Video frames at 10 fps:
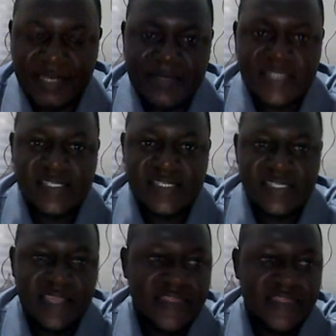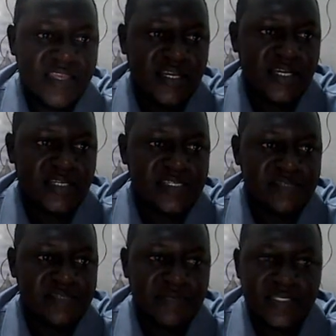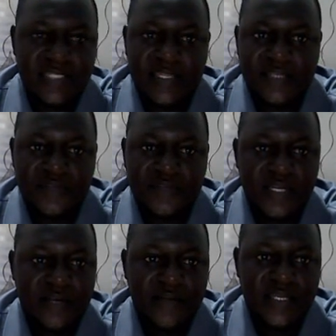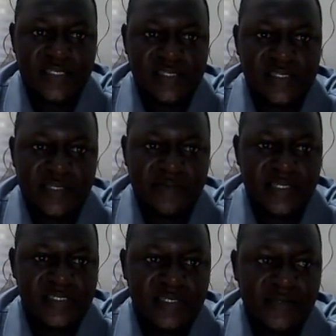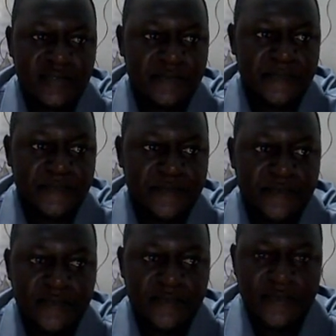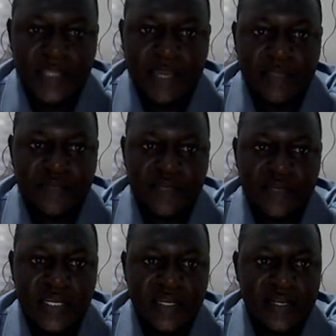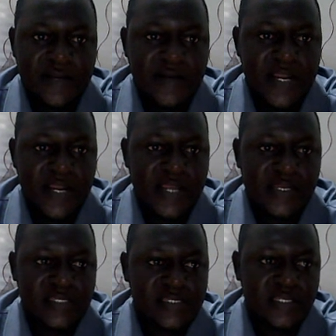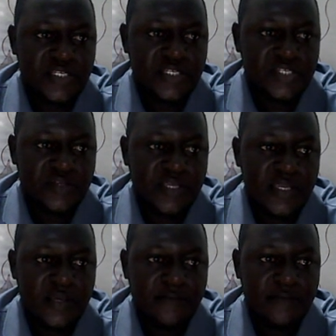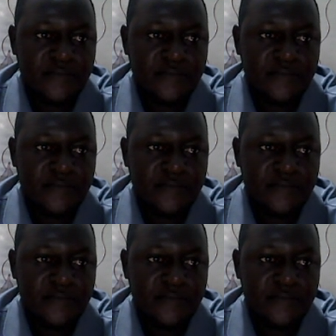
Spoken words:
masters. I think it is better that we can run a slide master. I mean, we can run a slideshow here.